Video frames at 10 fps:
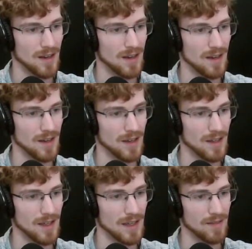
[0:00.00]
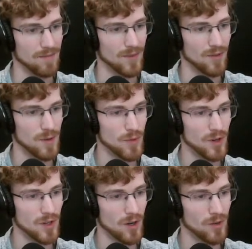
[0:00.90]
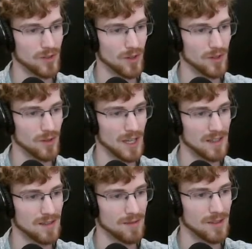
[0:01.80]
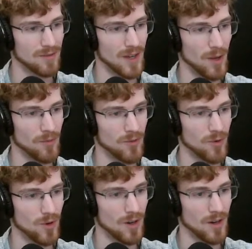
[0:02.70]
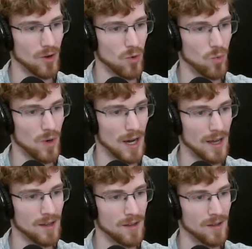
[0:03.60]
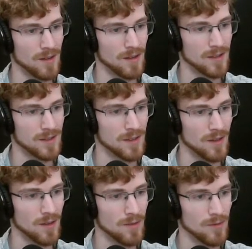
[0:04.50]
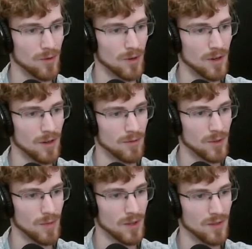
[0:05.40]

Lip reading: 3.0 is going to get developed for a while still, for a few months,